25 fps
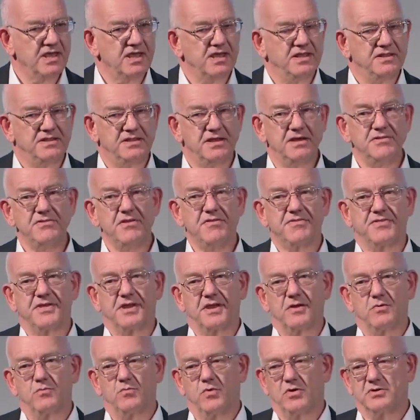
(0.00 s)
The other
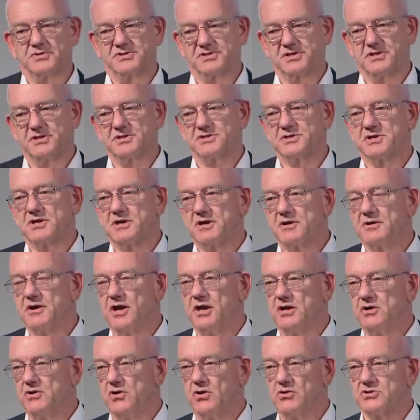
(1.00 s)
thing was that
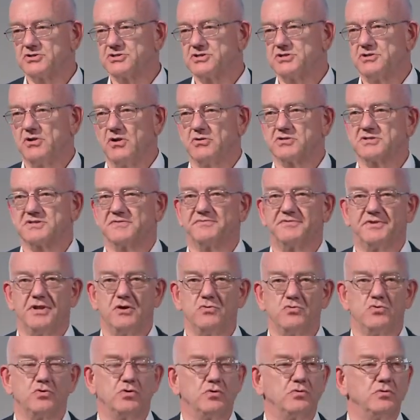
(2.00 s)
lots and lots of
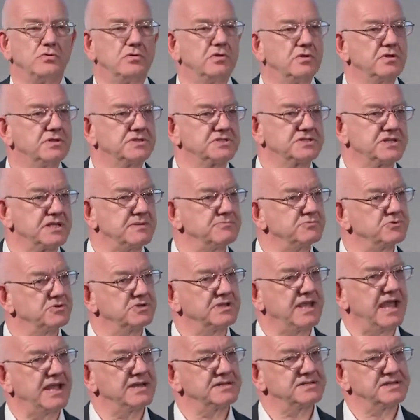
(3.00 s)
local teams would
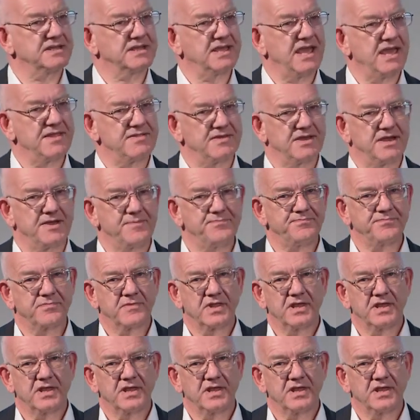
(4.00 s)
get together